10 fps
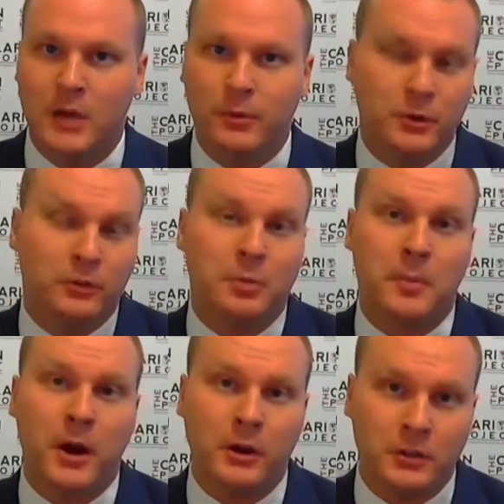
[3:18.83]
when he was
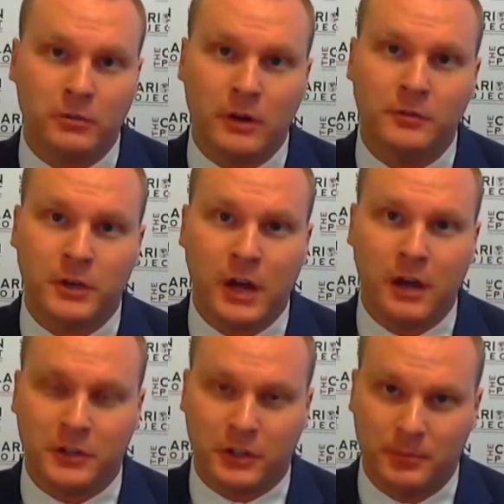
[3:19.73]
preparing to run for
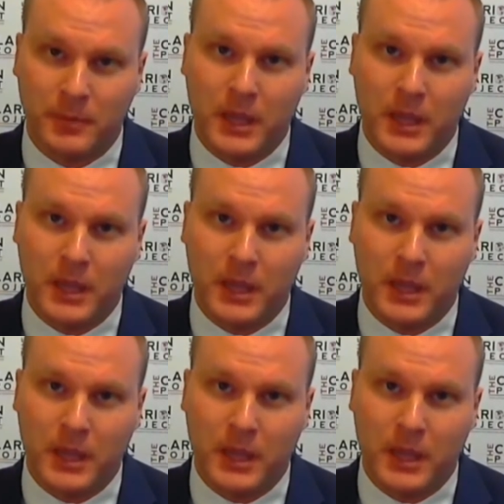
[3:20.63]
governor.